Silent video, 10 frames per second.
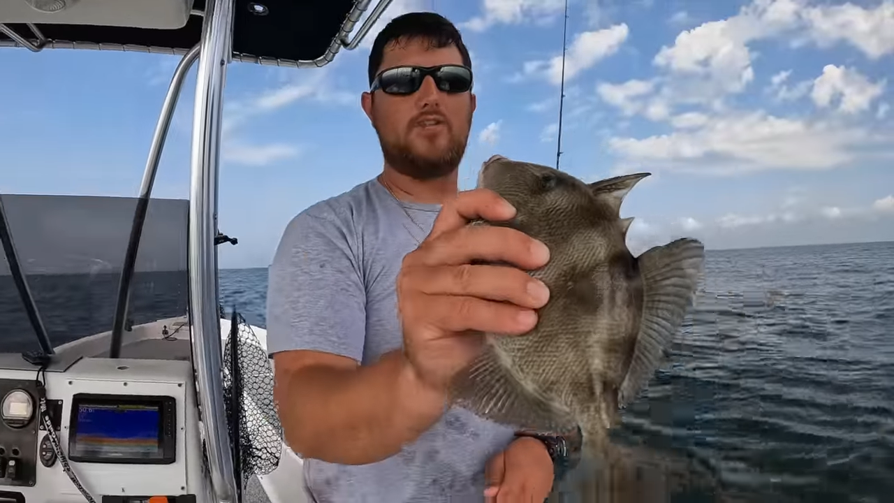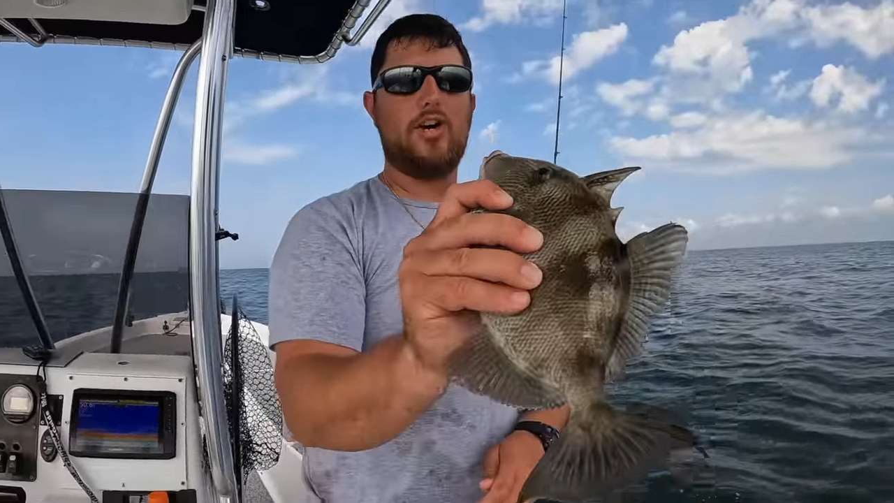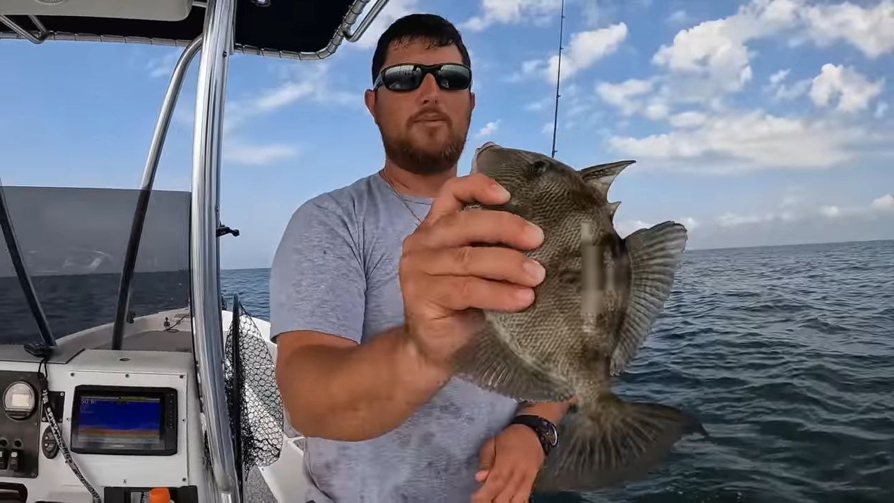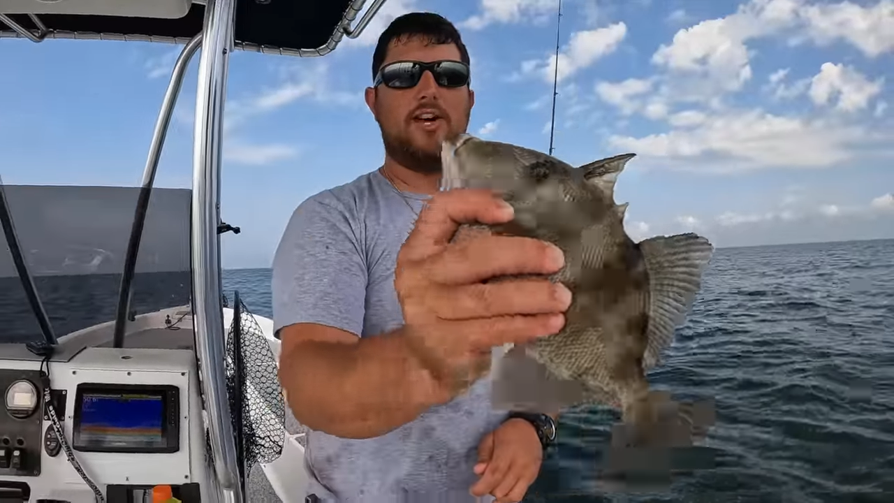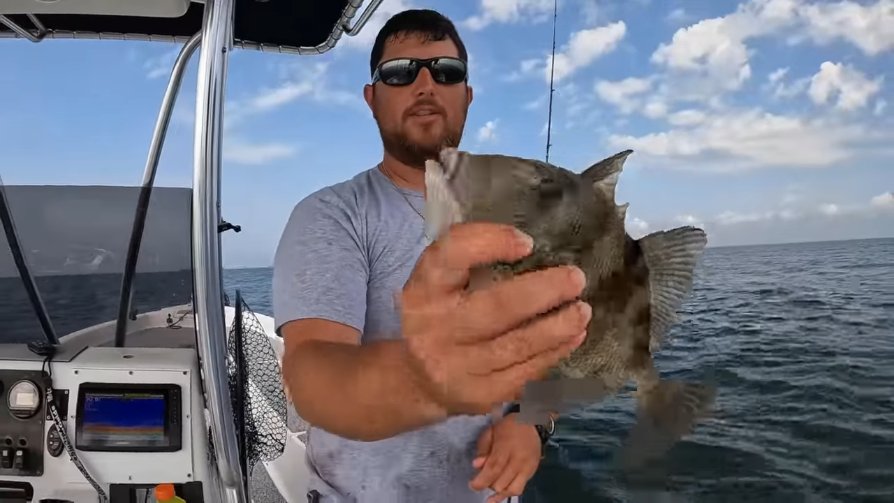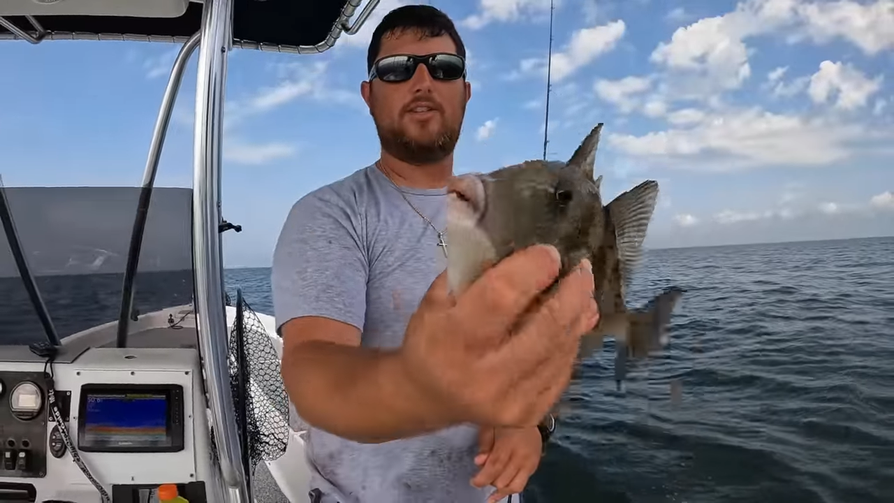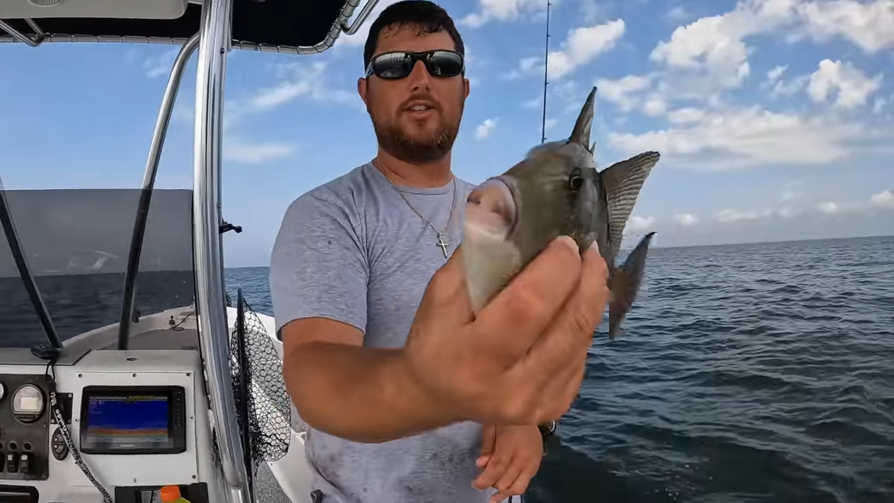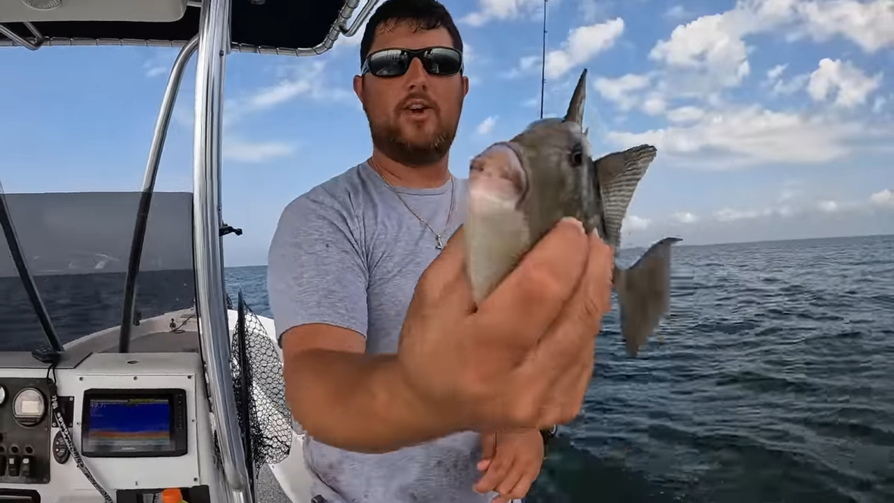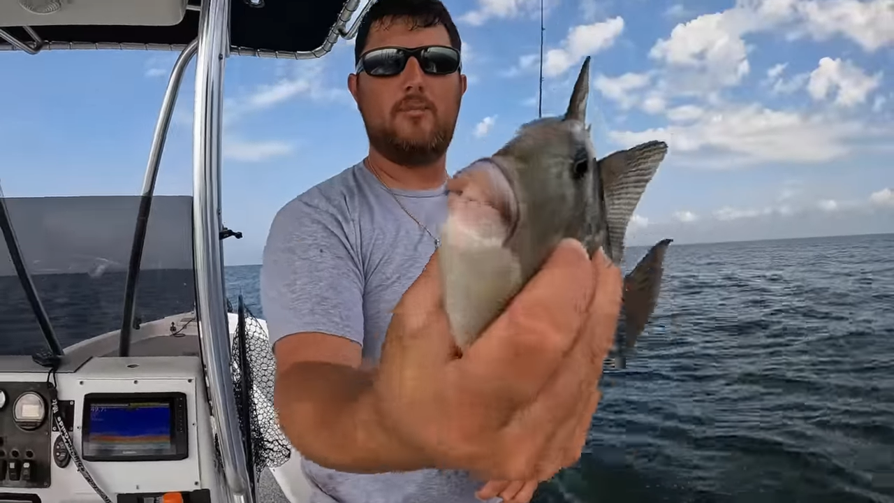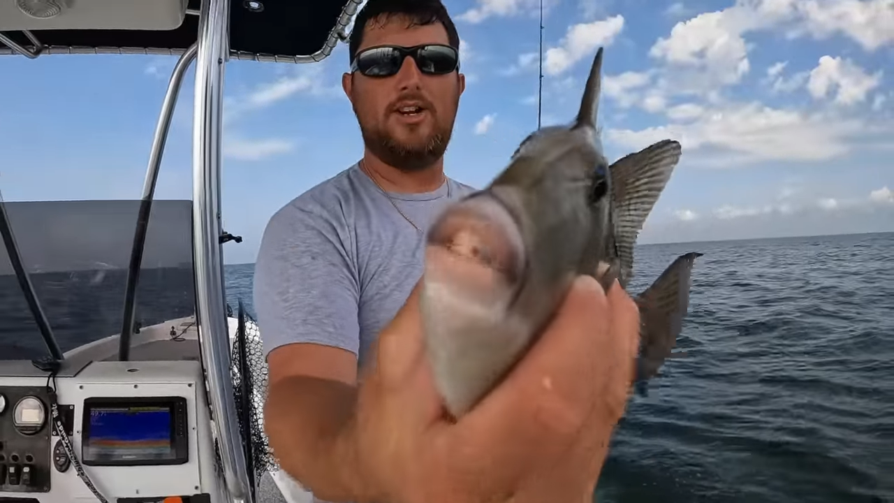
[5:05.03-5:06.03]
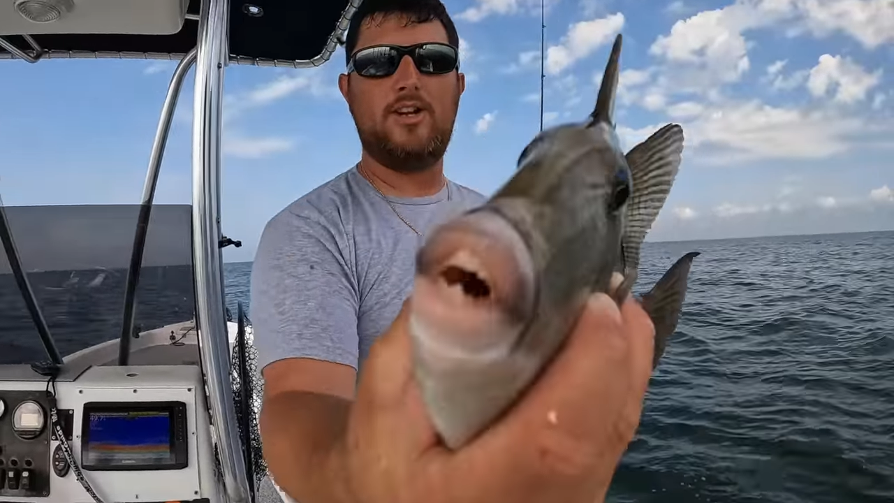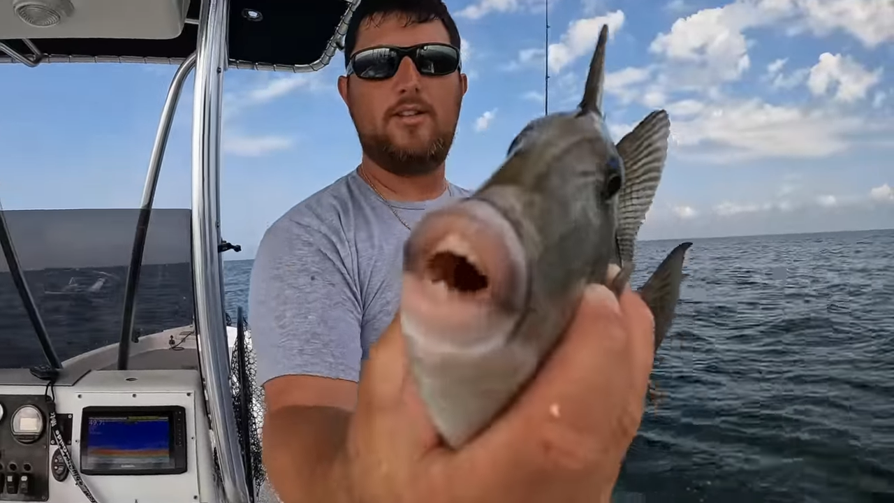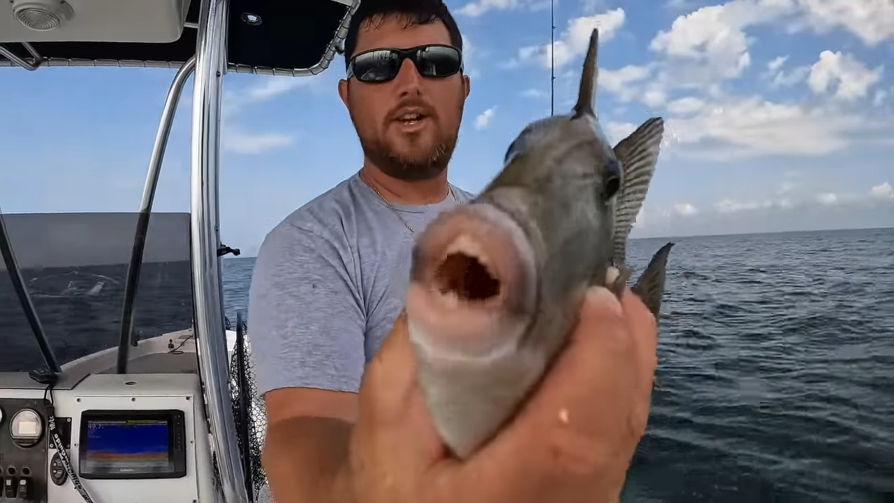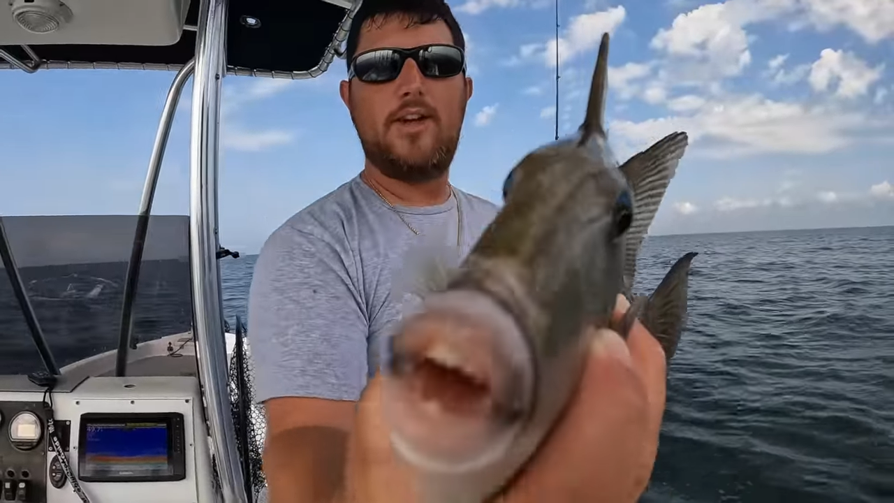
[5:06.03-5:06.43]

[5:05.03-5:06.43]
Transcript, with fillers: drop down a cigar minnow,